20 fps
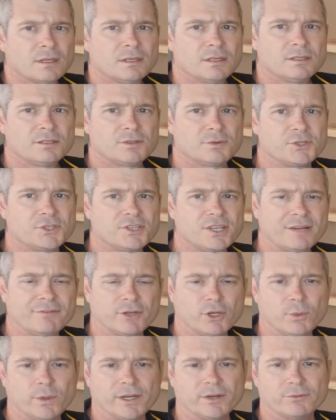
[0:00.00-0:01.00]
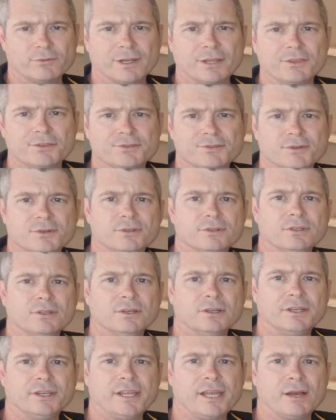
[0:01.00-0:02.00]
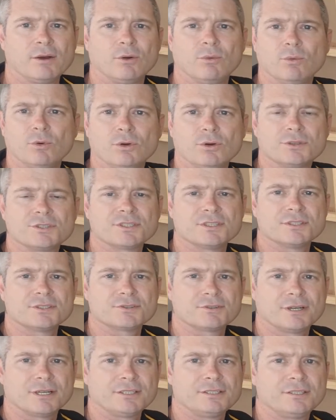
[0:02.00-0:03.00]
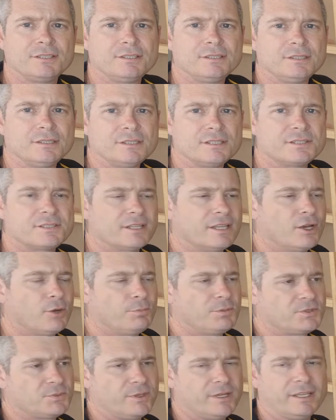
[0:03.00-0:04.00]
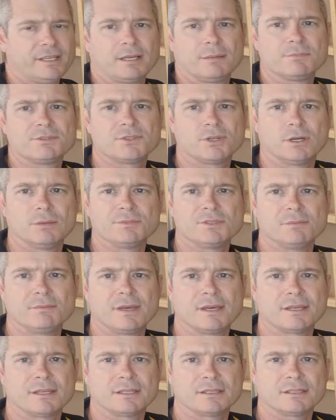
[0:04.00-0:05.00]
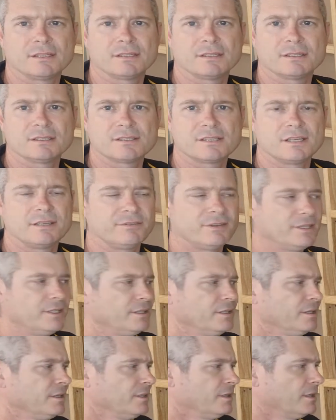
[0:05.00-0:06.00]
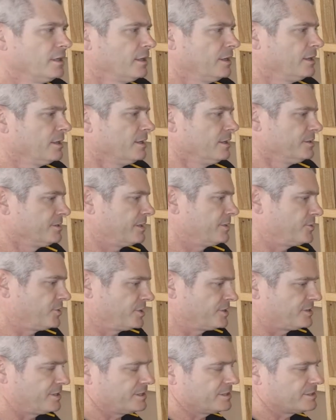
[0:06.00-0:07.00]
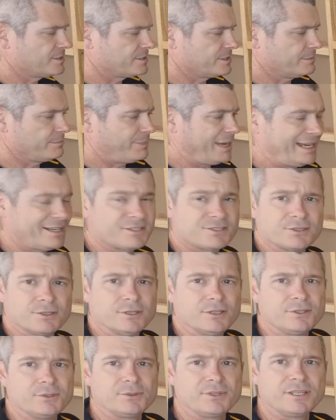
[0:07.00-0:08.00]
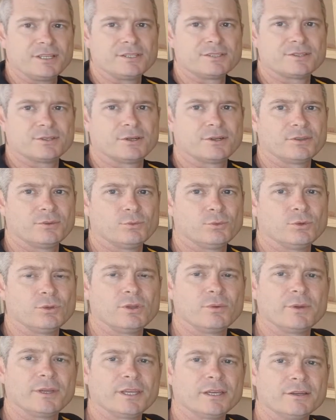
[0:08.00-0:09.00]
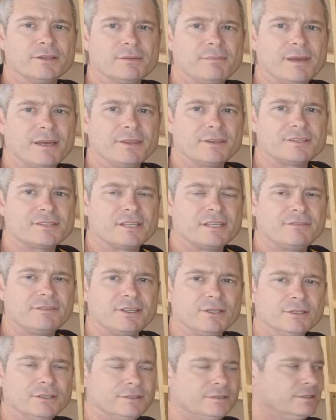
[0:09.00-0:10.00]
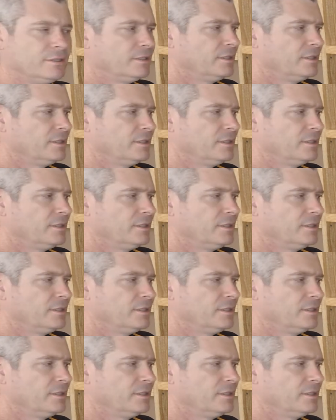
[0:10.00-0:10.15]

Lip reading: So we're just going to have a quick run through on how a wall is constructed. This will help us when it comes time to mounting the TV. So as you can see, this is the back side or the inside of the wall that we're going to mount the TV on.